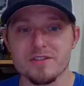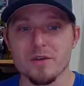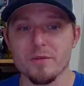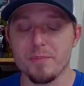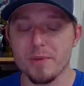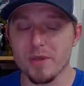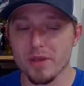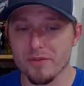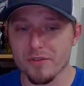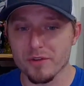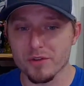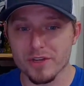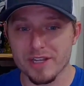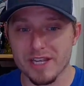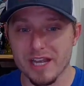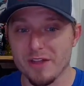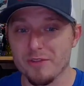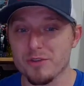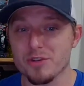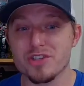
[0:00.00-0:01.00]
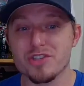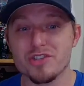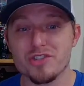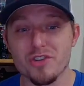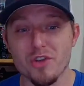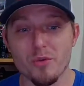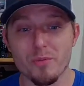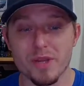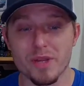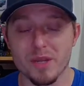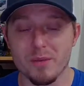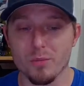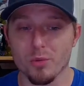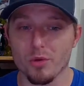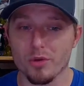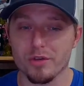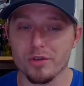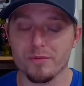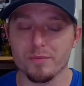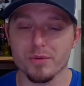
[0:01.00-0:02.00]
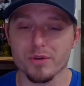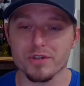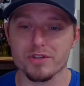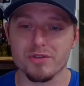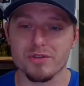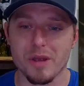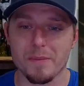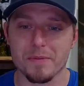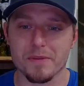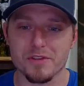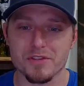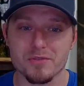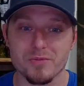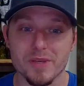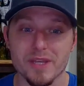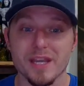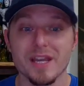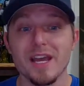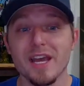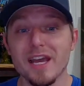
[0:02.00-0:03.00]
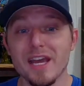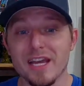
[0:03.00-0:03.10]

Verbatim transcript: So be on the lookout. There's so many more good books dropping this week